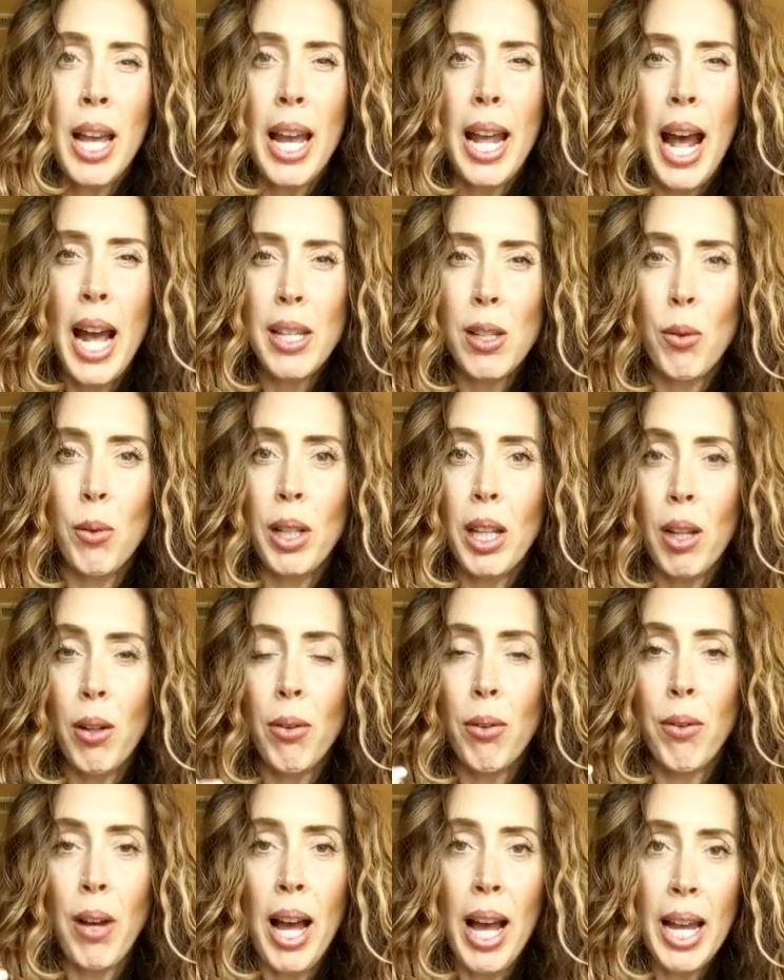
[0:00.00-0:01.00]
It has a really
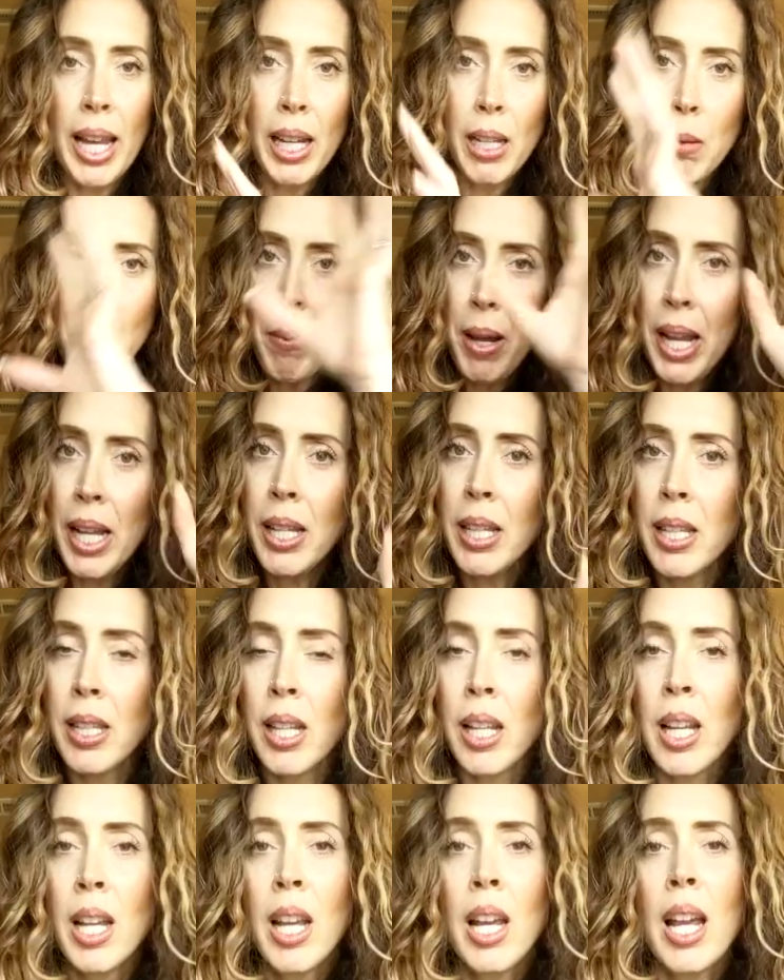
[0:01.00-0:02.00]
fine
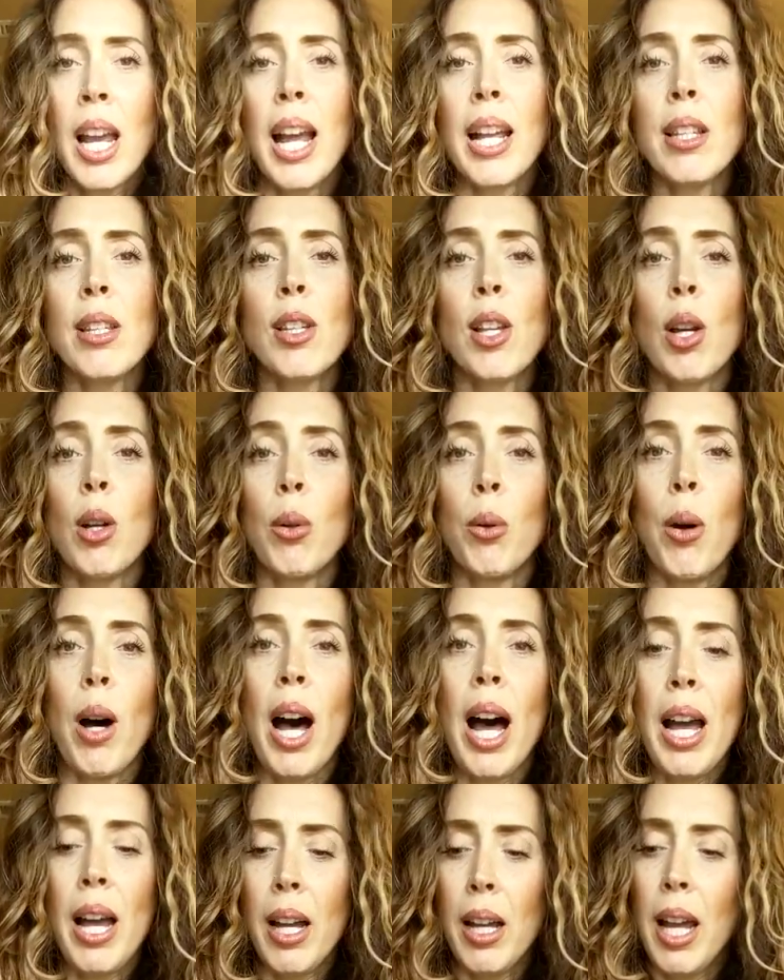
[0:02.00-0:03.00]
mist, and
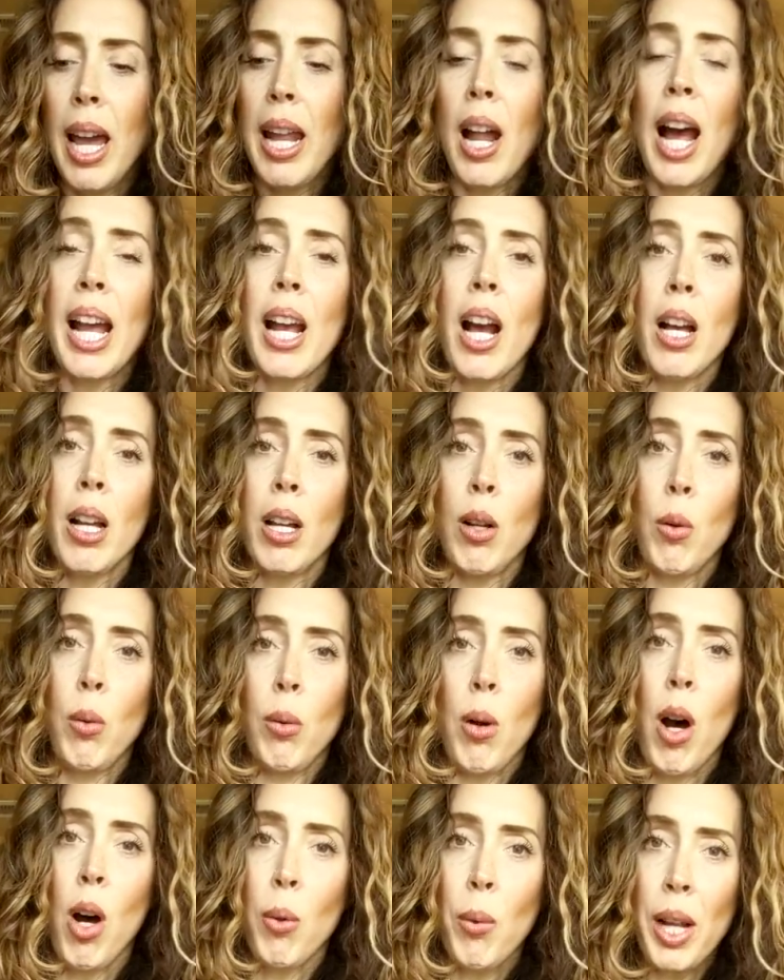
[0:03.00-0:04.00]
so and I
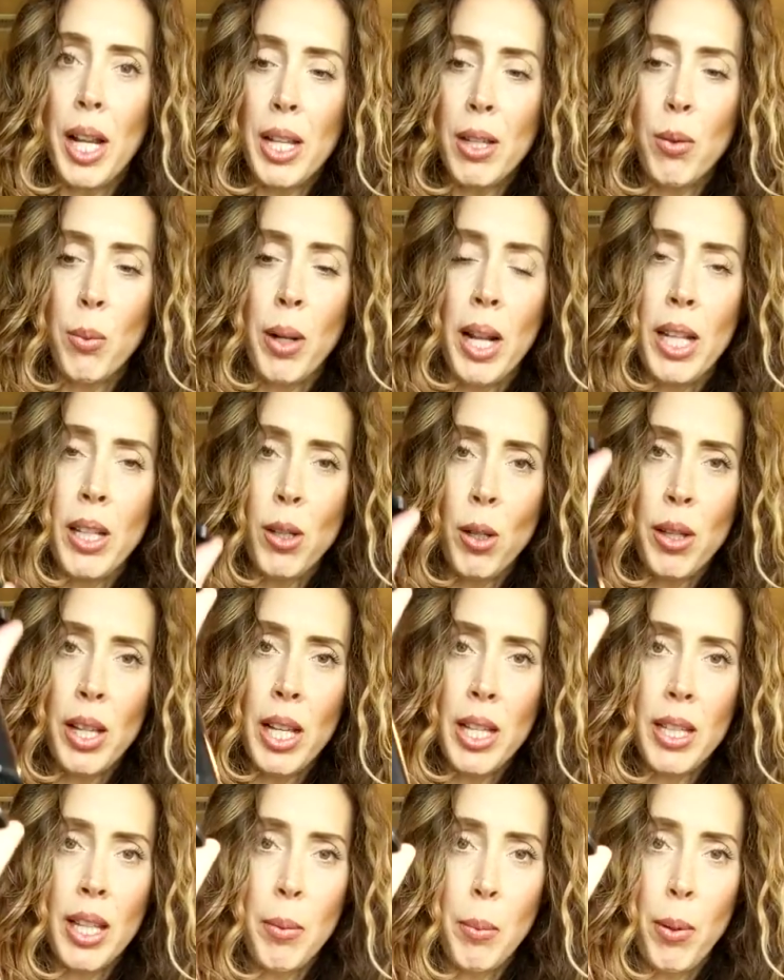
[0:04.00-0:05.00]
always, when I do
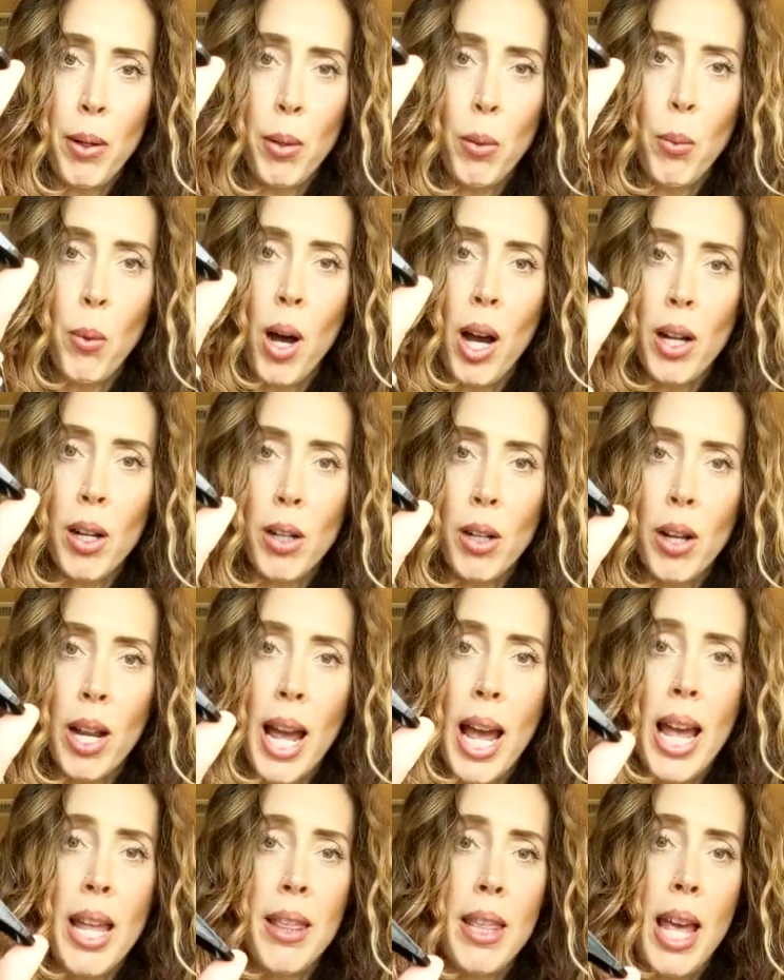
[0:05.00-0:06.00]
this, I put
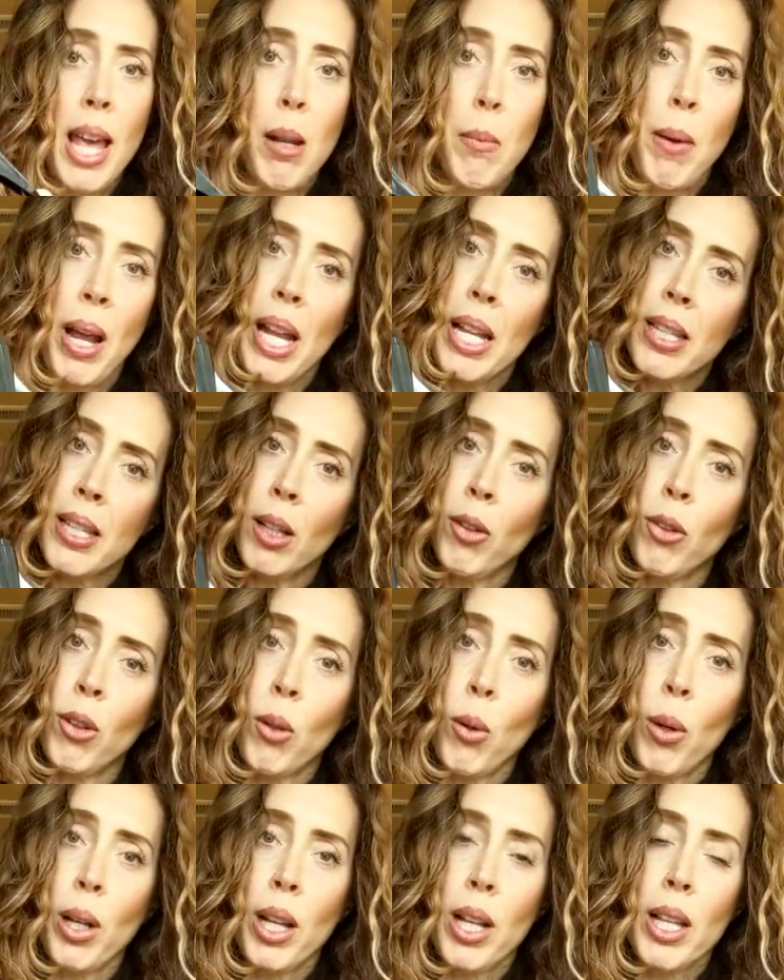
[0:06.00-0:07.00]
water and then my
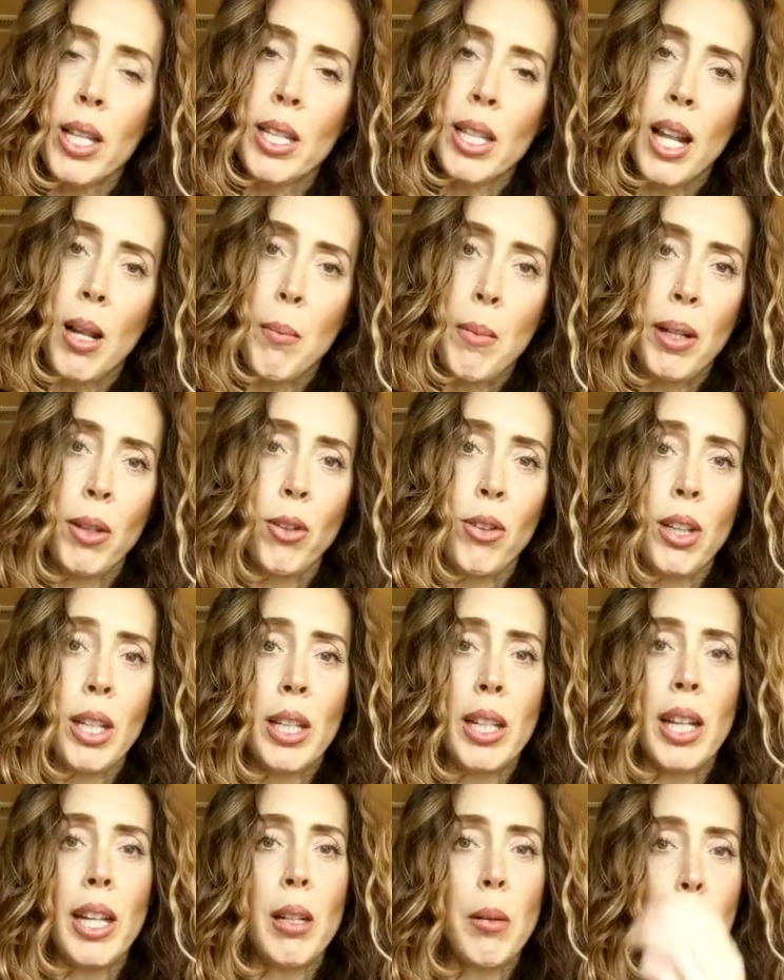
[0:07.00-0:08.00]
essential oils that I
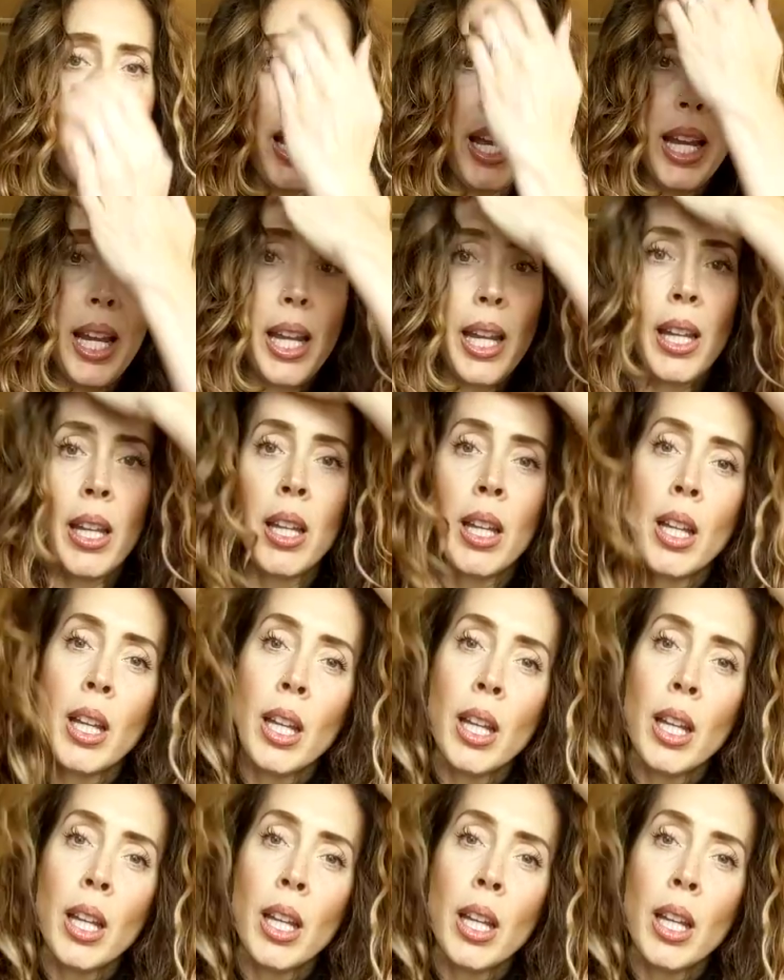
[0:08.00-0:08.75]
mentioned in my